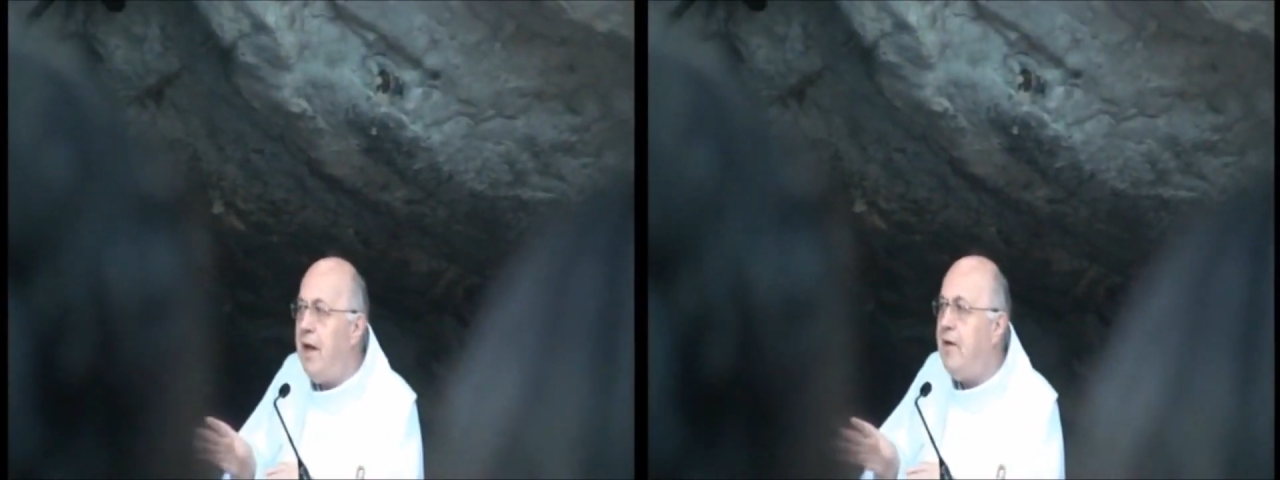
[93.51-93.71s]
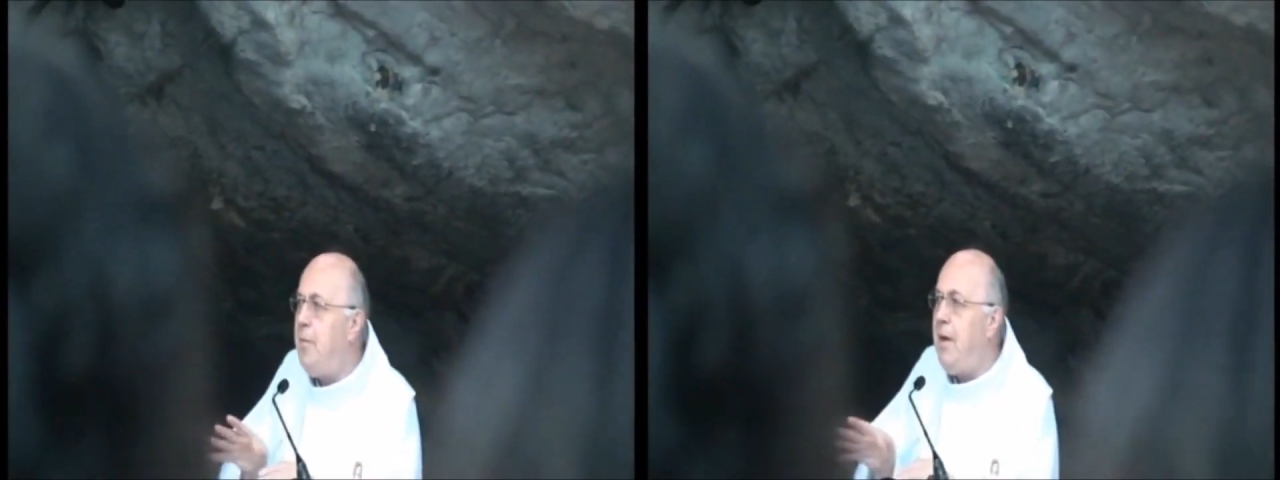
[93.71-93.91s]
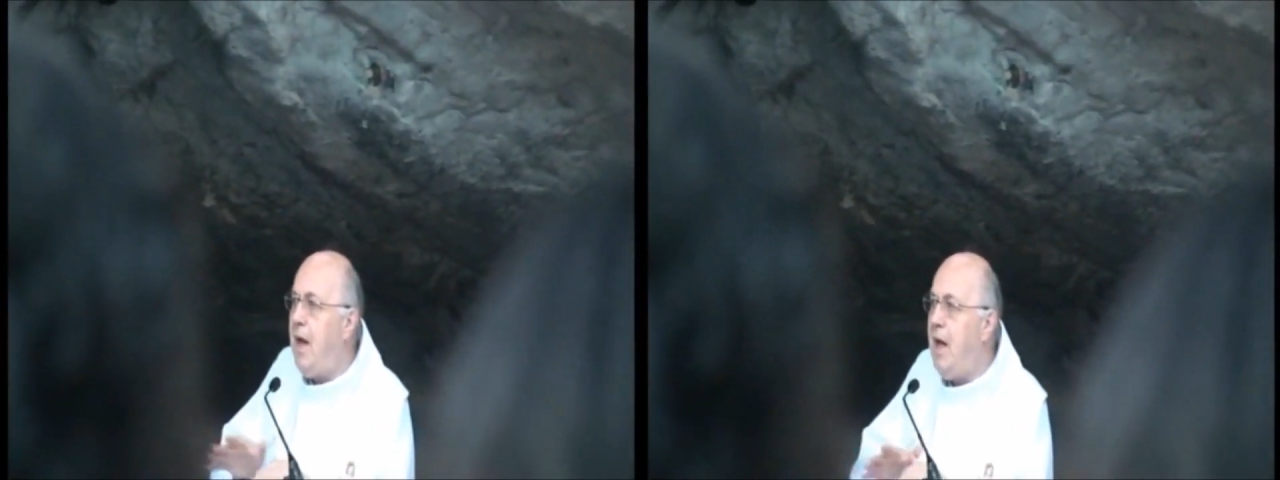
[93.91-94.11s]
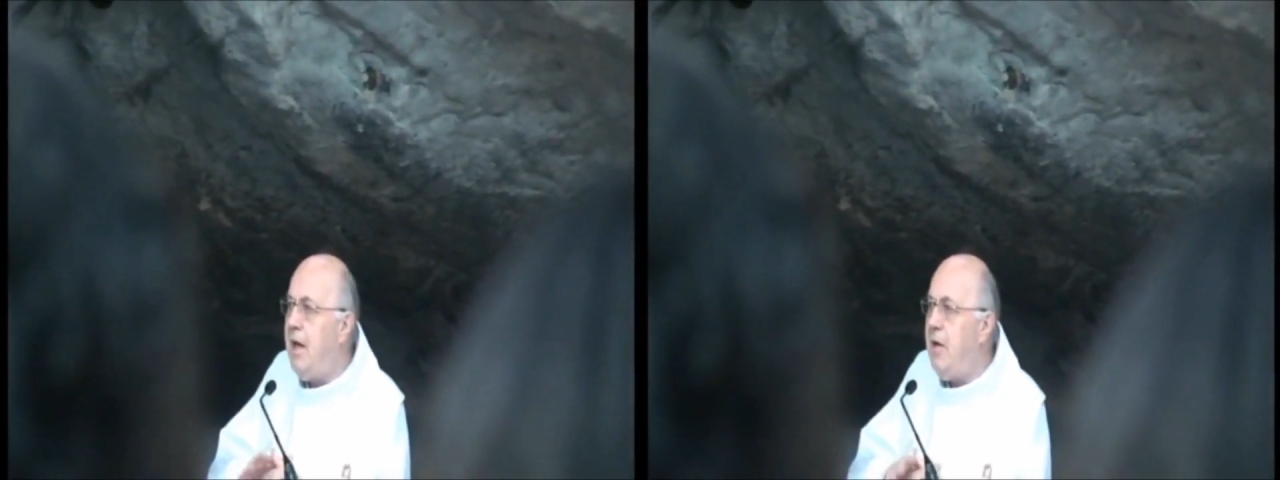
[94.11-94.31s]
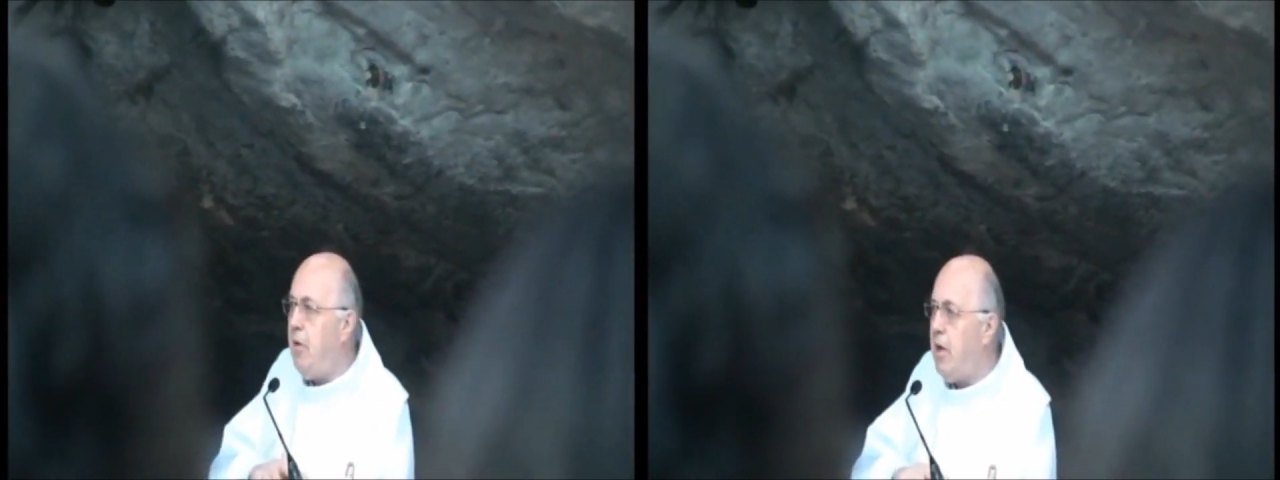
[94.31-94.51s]
not have been
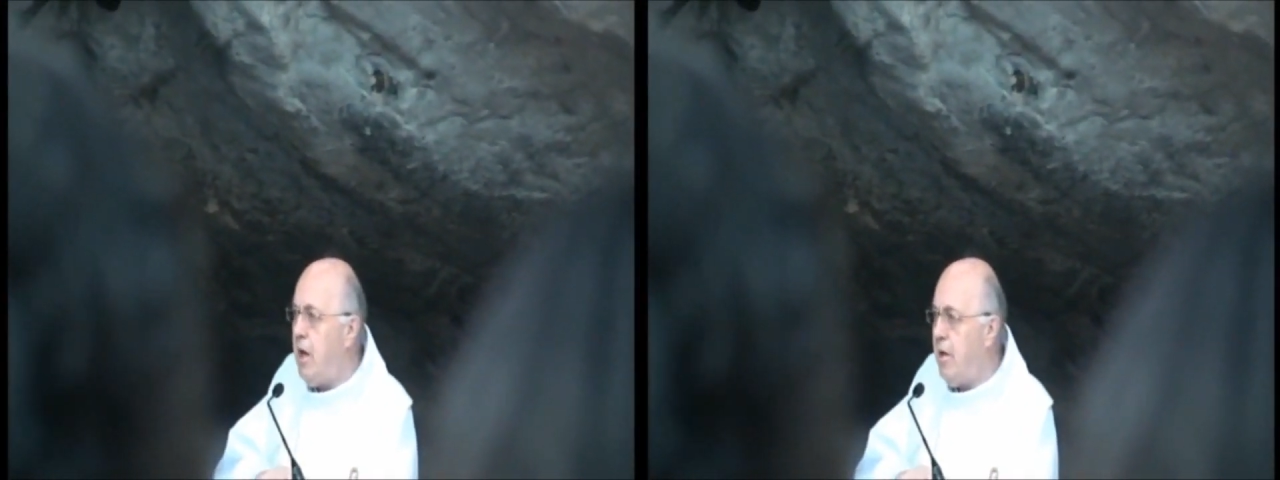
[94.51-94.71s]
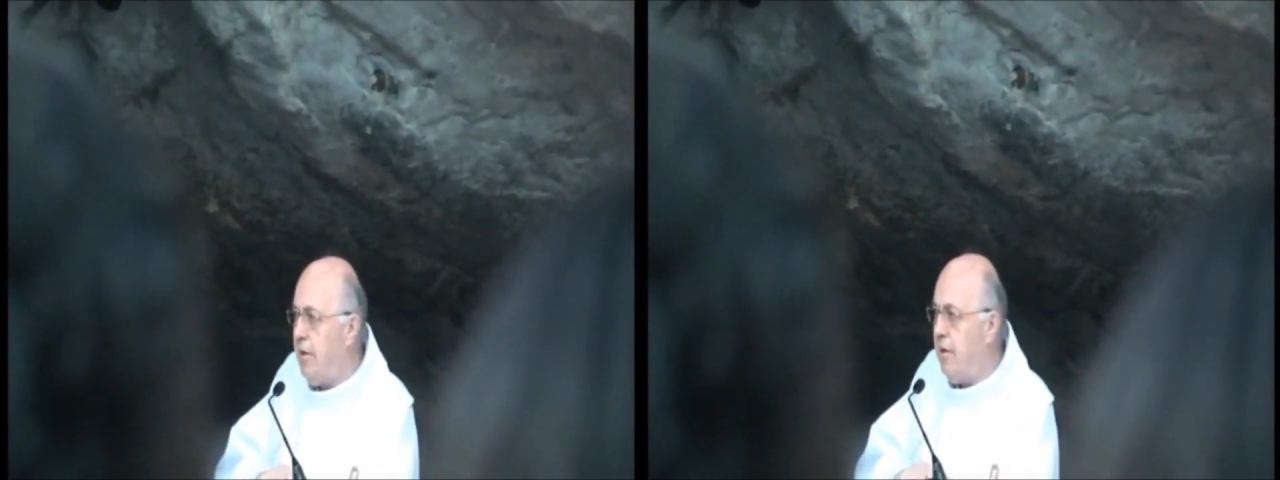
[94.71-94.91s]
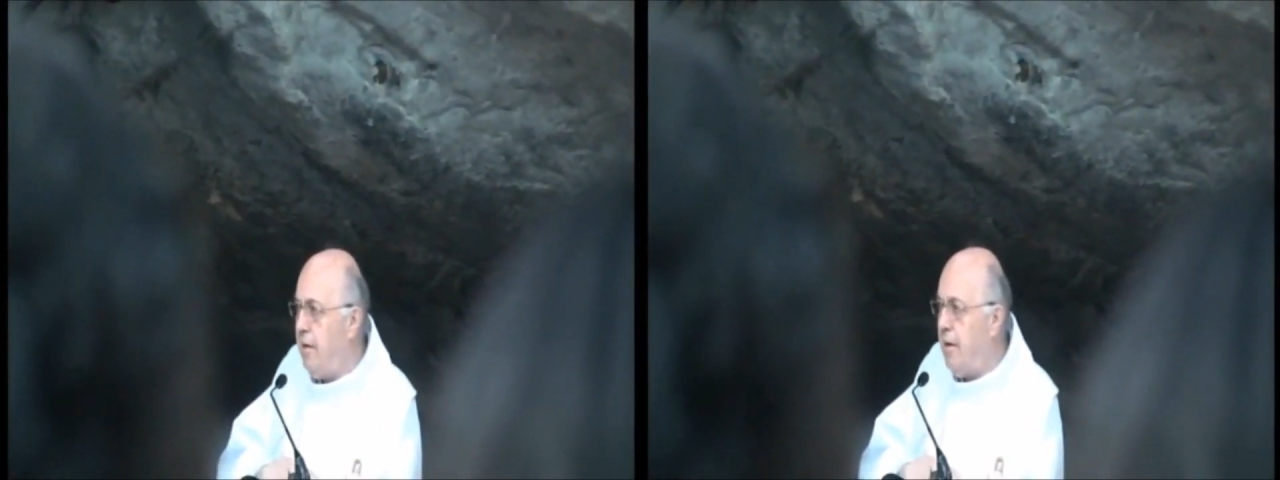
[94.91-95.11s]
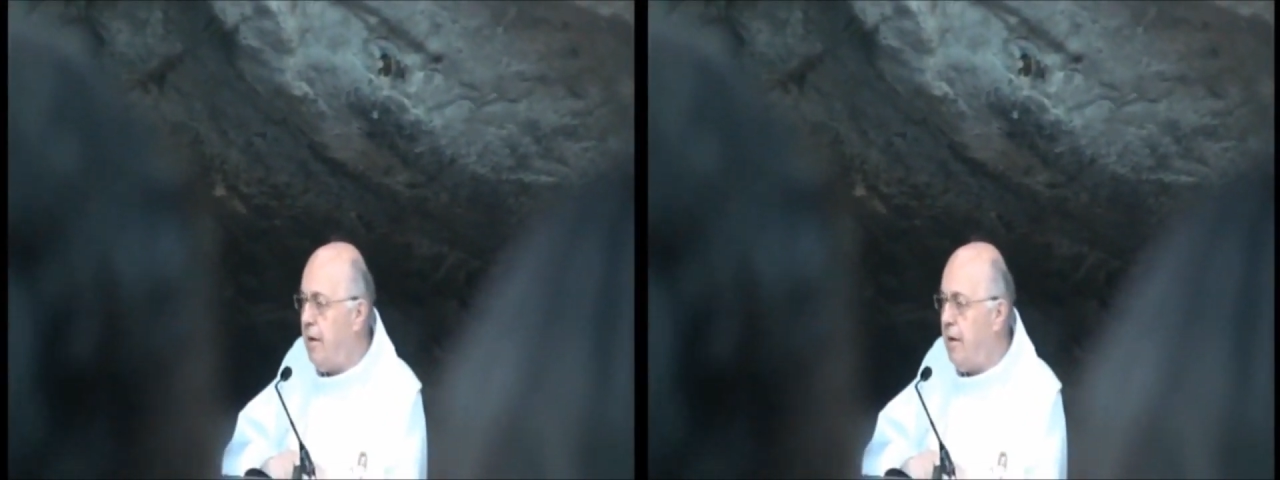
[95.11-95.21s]
highly regarded.